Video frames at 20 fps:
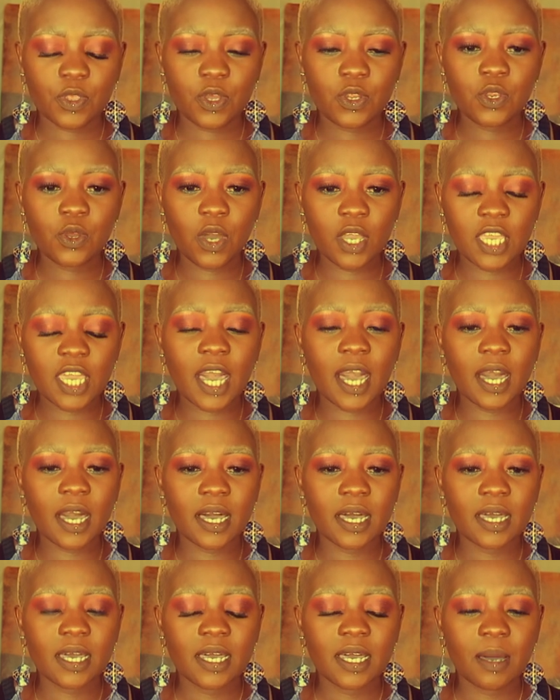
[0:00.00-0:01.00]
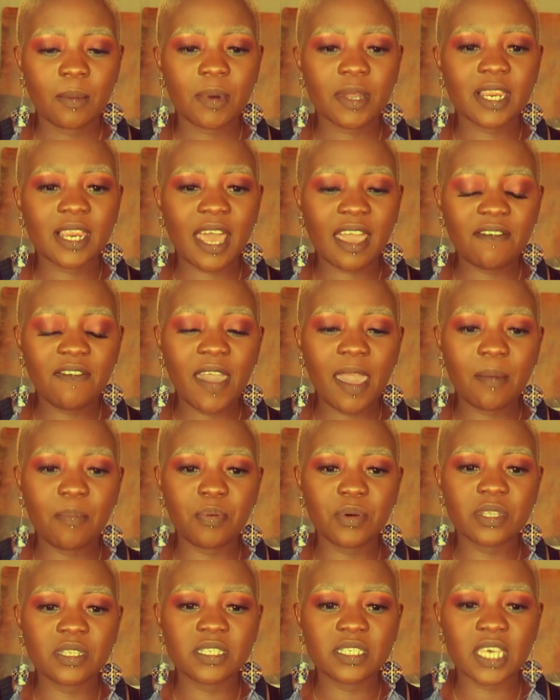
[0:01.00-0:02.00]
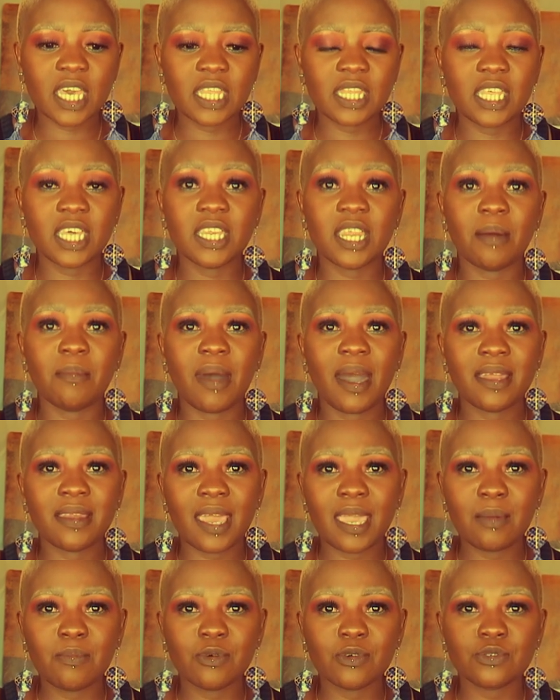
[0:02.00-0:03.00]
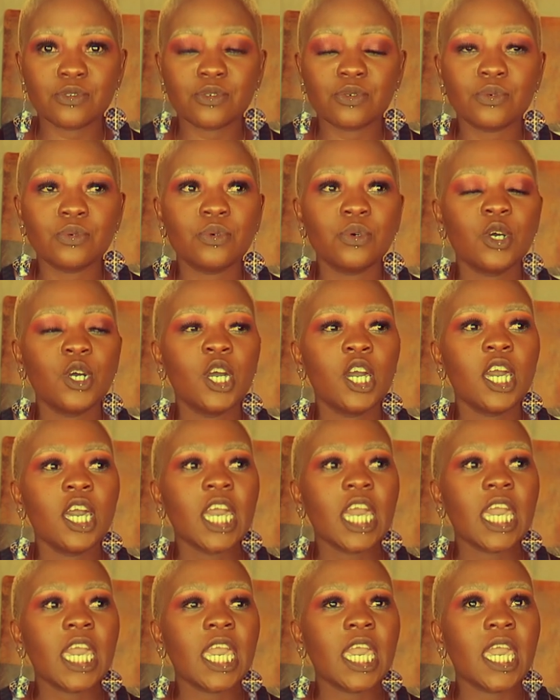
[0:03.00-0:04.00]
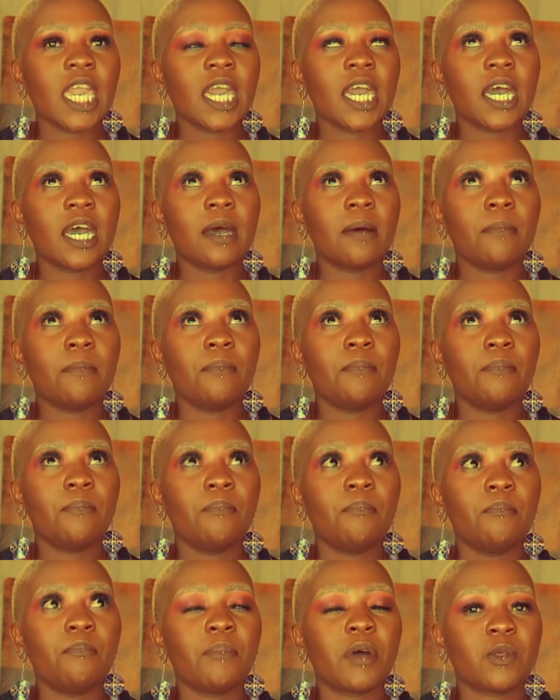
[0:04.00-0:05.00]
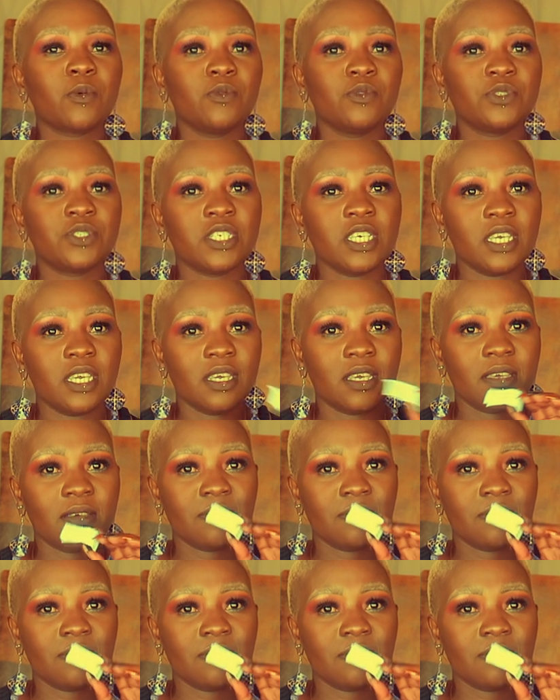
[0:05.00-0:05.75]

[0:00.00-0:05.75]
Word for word: but life happens, and then I'm unable to. But we'll see.